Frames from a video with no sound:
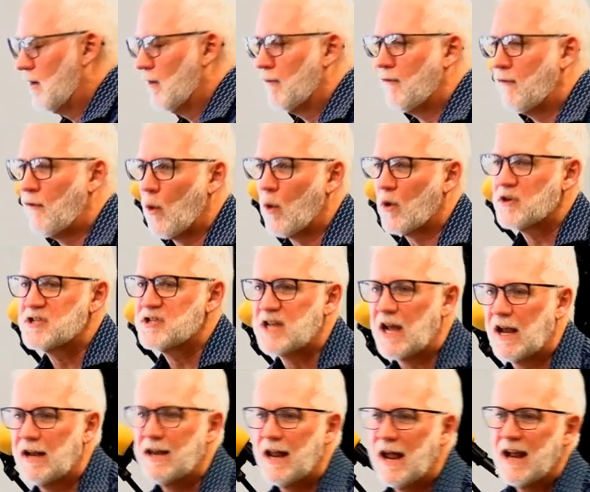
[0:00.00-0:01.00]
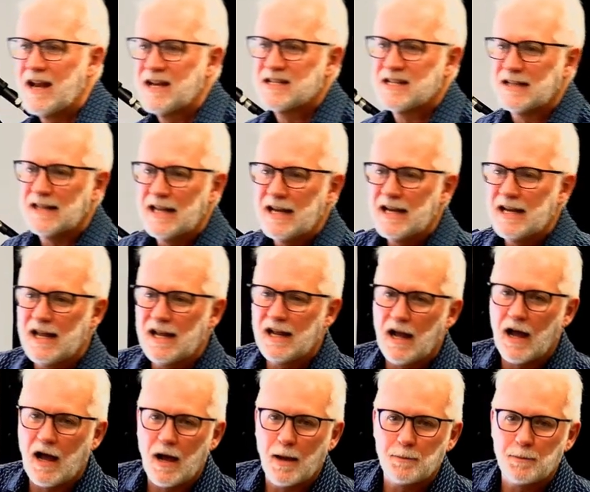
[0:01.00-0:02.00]
four Sundays leading
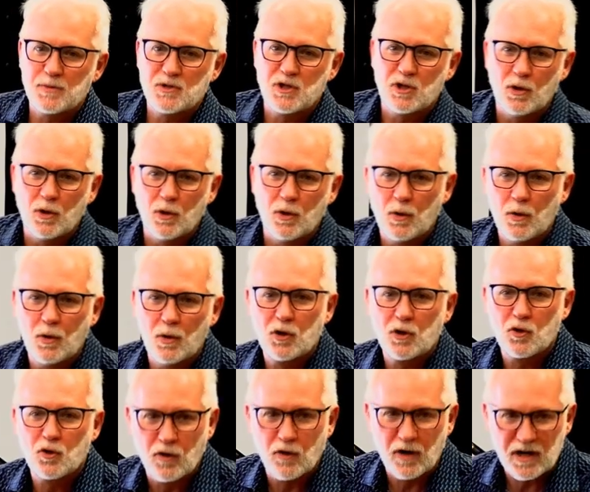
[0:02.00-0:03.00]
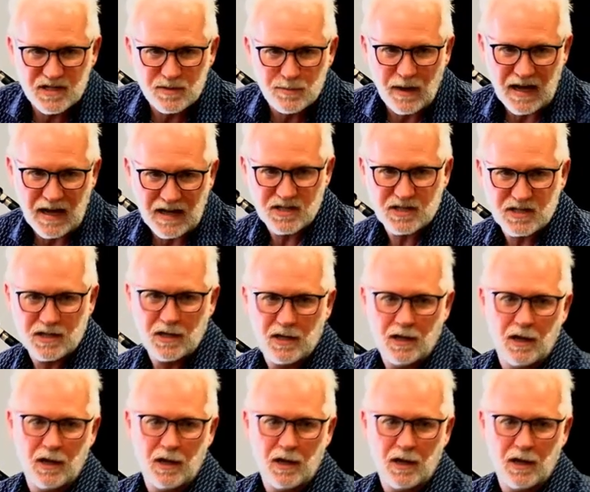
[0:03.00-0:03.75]
up to Christmas.